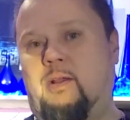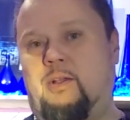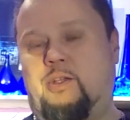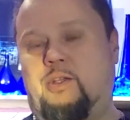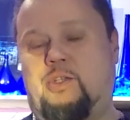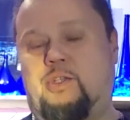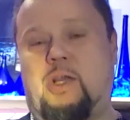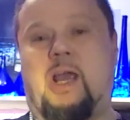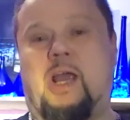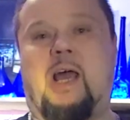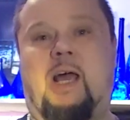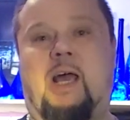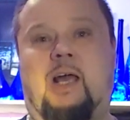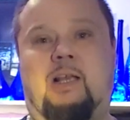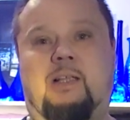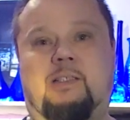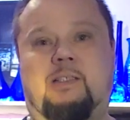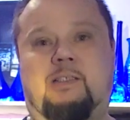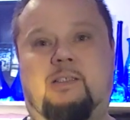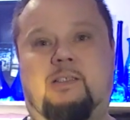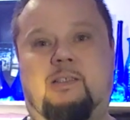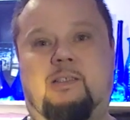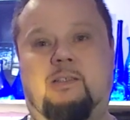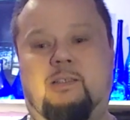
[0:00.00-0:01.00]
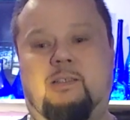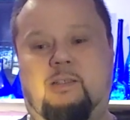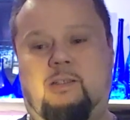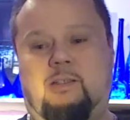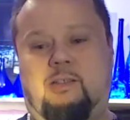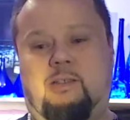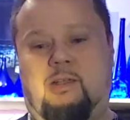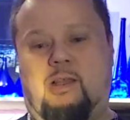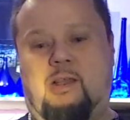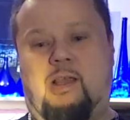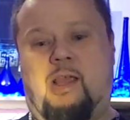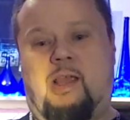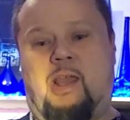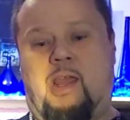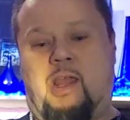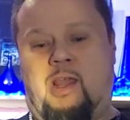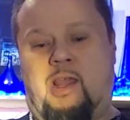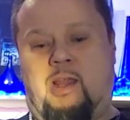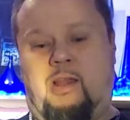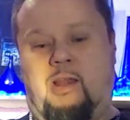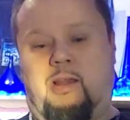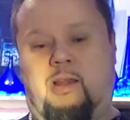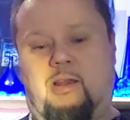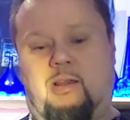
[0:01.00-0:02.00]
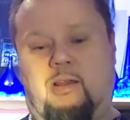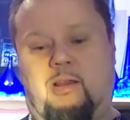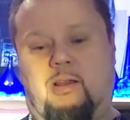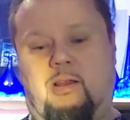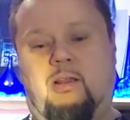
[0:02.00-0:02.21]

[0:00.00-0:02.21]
jazz and